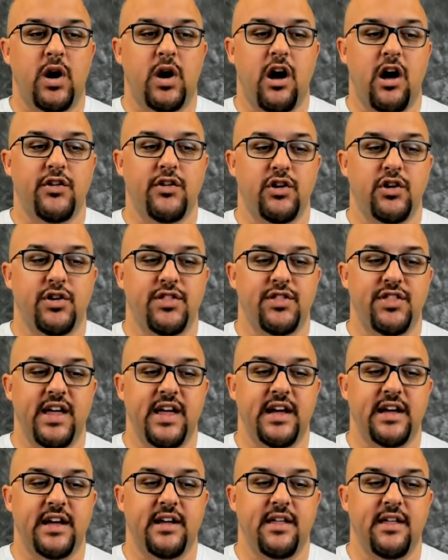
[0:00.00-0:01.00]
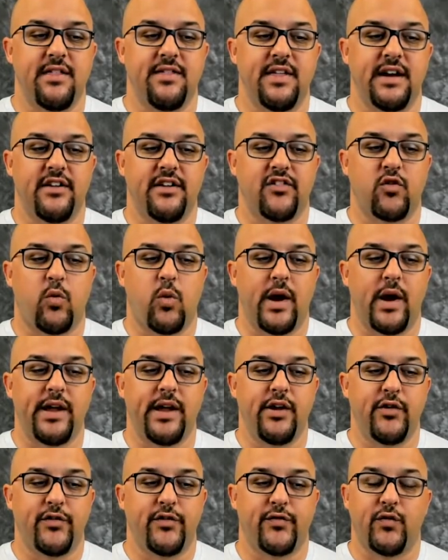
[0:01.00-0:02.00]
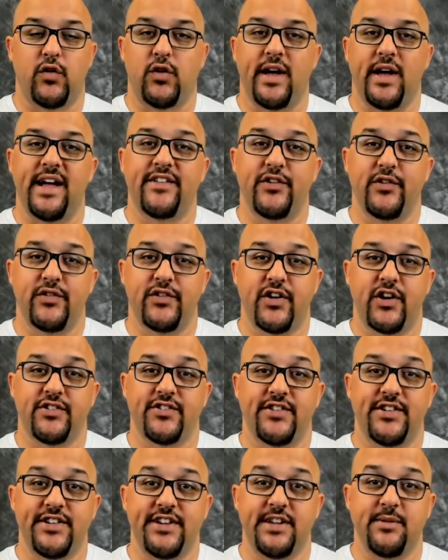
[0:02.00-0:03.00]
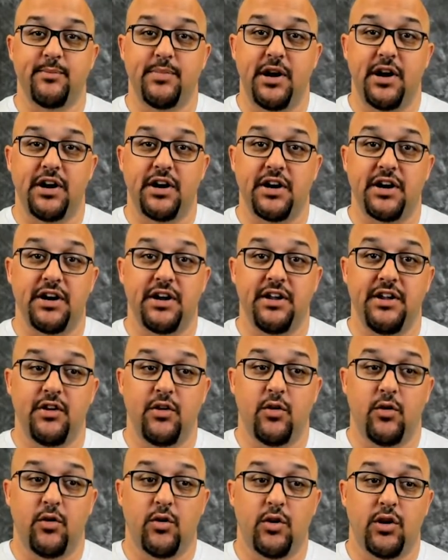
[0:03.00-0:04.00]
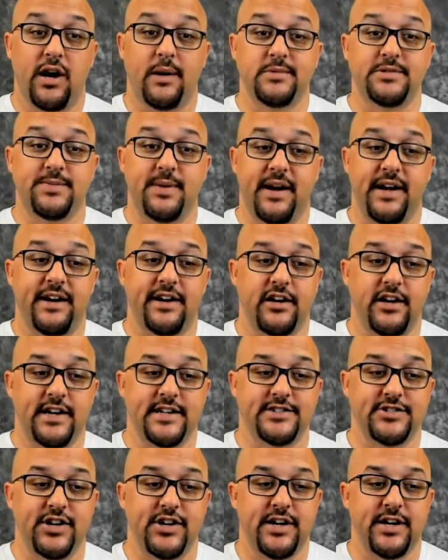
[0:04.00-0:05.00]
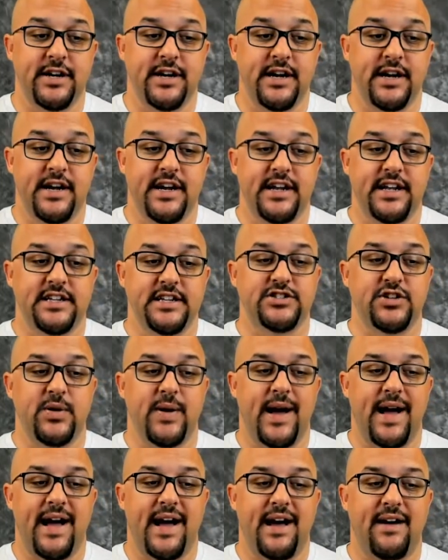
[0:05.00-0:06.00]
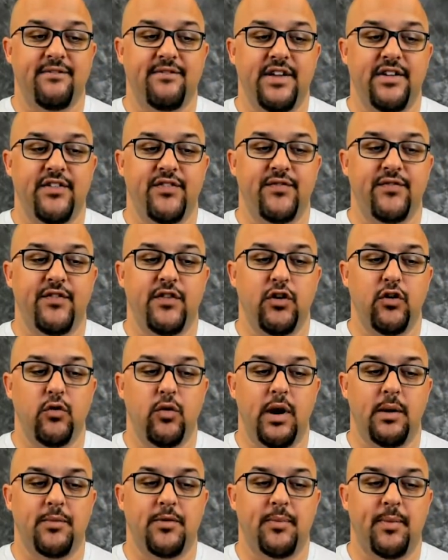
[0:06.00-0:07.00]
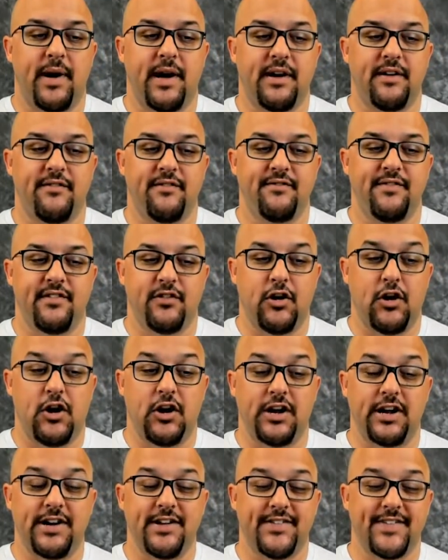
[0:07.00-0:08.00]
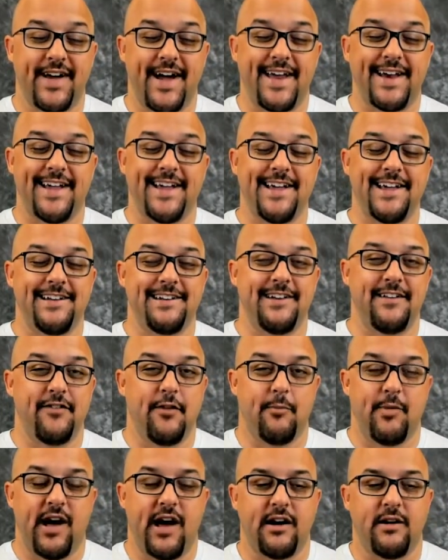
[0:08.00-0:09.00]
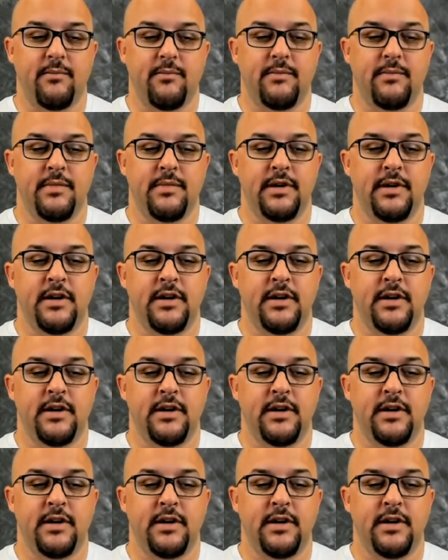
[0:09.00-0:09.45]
other thing that is quite useful as you start to debug your HubSpot integration, is you have this view HubSpot event log, and it's kind of hidden in the bottom.